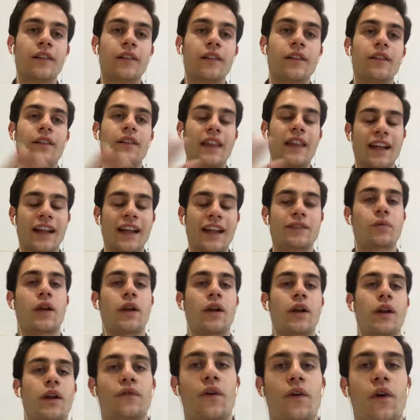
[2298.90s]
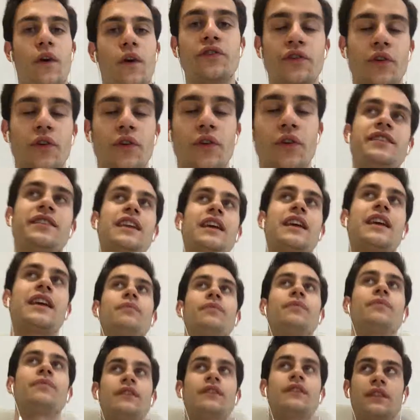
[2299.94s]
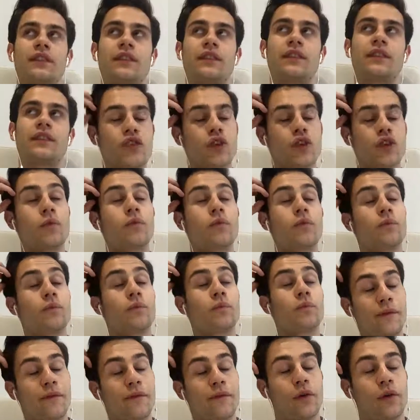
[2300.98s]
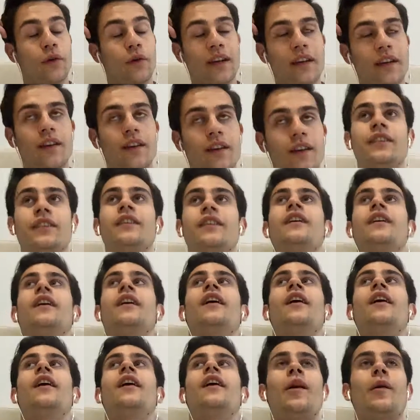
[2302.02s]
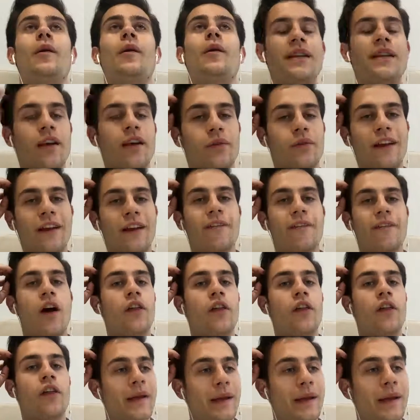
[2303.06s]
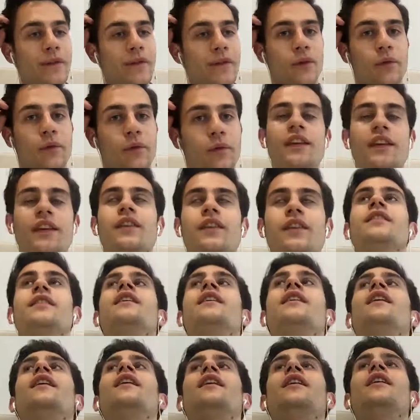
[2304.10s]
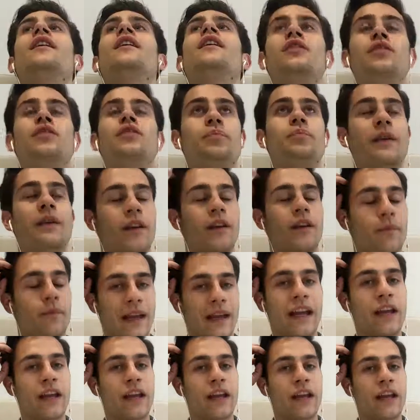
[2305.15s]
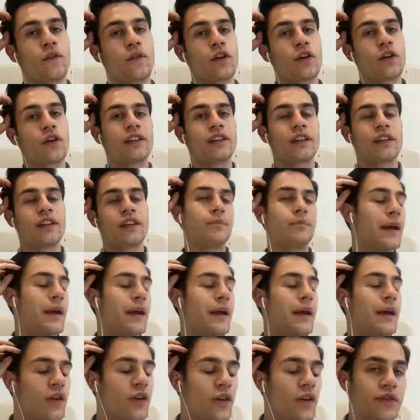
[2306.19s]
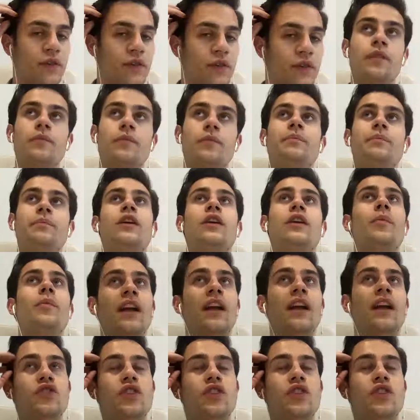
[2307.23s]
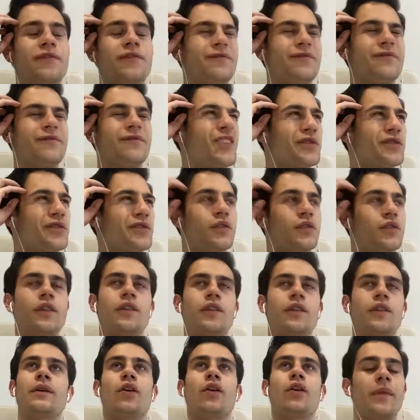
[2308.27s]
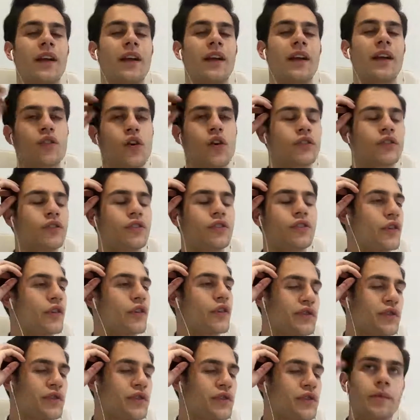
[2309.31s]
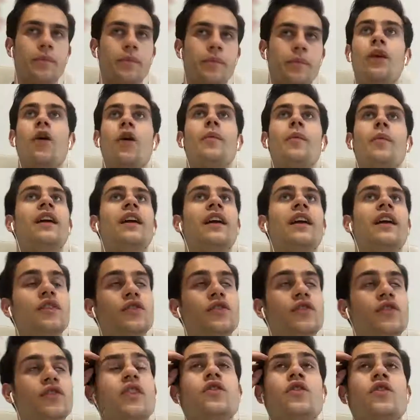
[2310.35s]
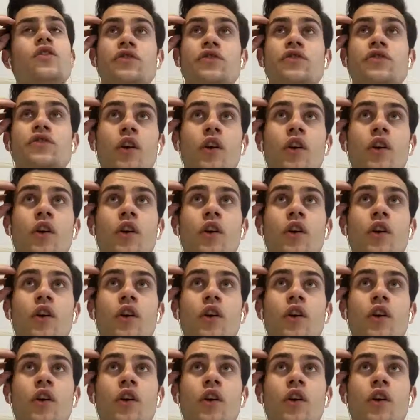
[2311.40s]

that's what I would follow. So let's say teacher made me feel really good. Being a great father made me feel really good. Being in university, maybe not so good. Becoming a chef, not so good. Becoming a doctor, not so good. Becoming an engineer, not so good.